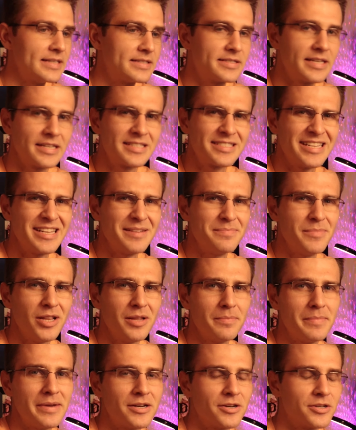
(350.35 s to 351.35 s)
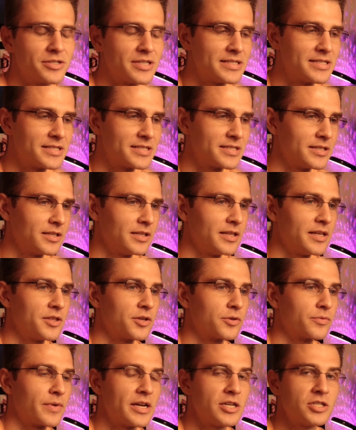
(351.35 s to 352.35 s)
at 16mm, it's still in
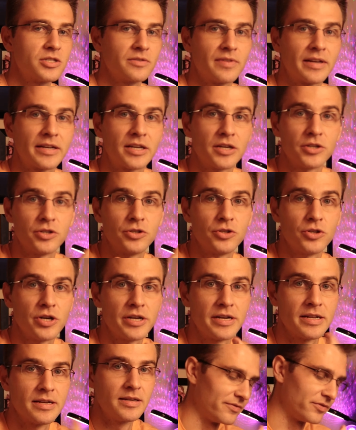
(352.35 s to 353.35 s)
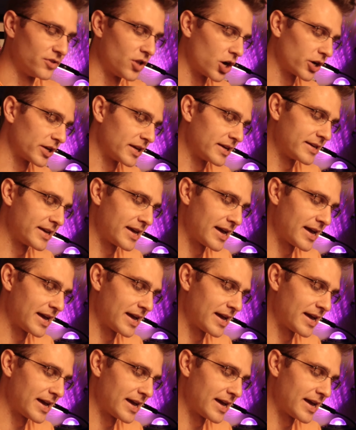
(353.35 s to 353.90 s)
the range of like a good vlogging